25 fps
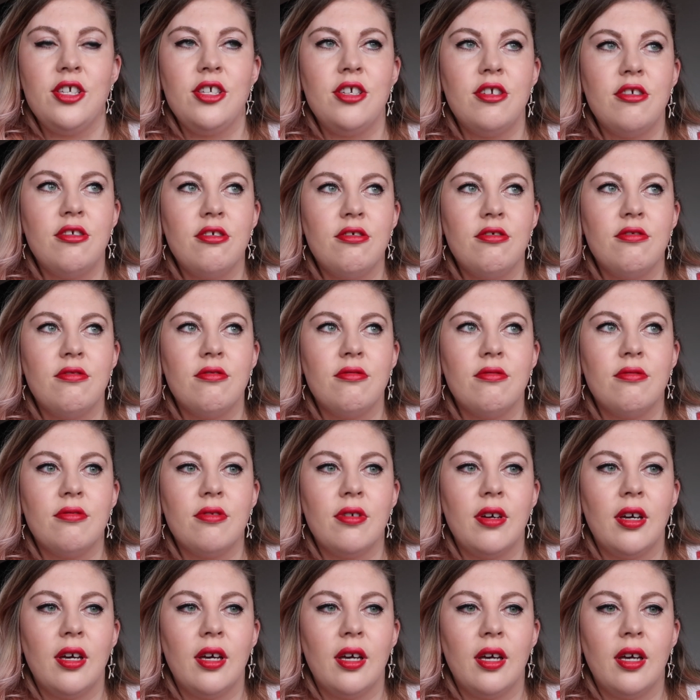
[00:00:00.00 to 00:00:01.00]

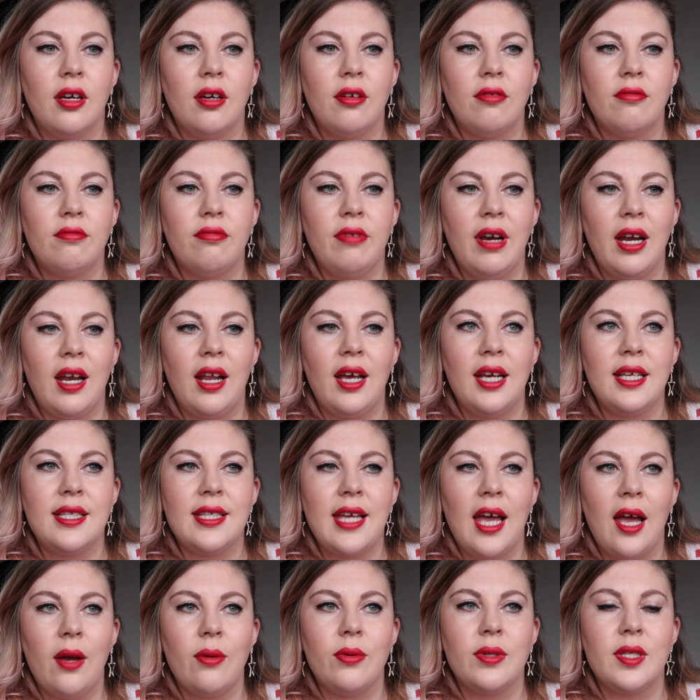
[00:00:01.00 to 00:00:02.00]
you
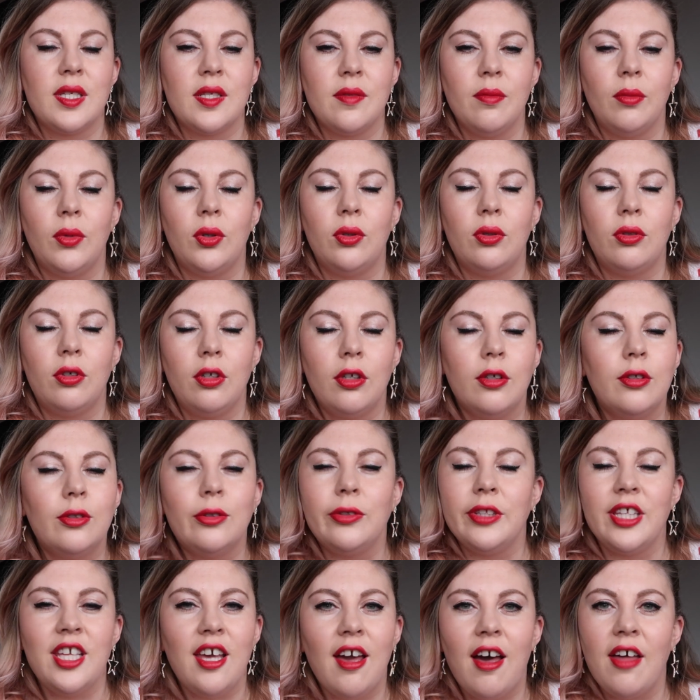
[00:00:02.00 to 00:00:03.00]
realize how small
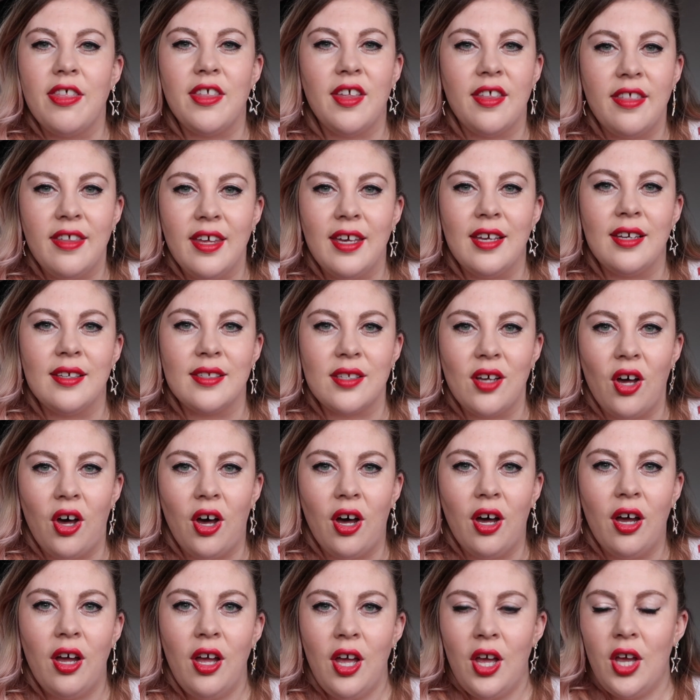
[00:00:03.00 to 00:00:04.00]
all the other things
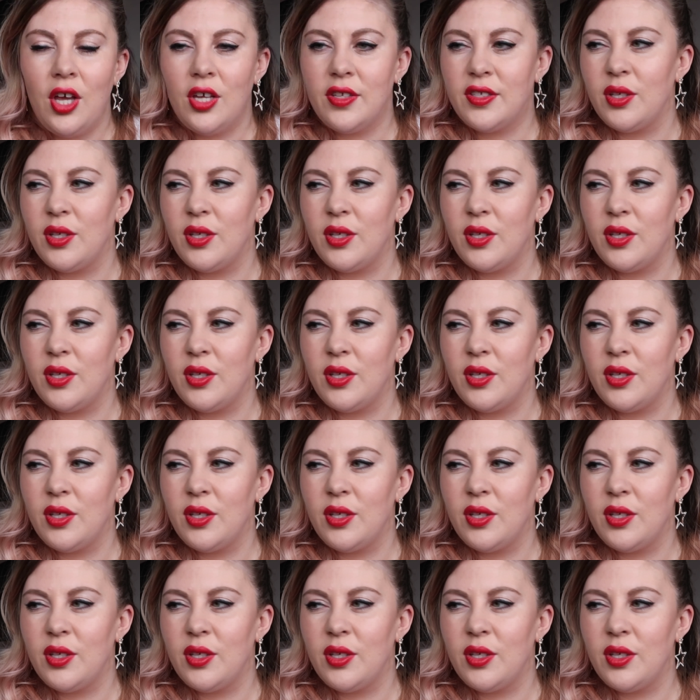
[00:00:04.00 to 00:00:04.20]
are.